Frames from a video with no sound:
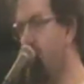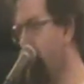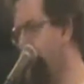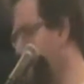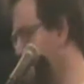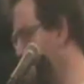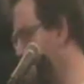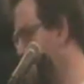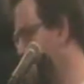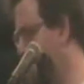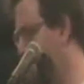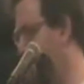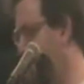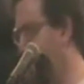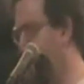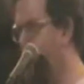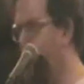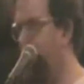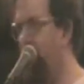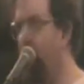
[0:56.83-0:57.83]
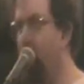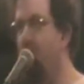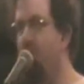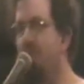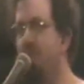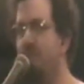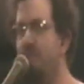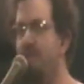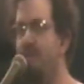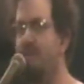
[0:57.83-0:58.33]
Road by
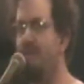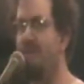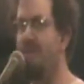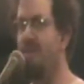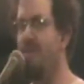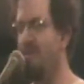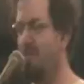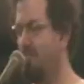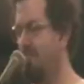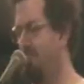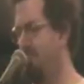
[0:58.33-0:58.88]
Marge Piercy.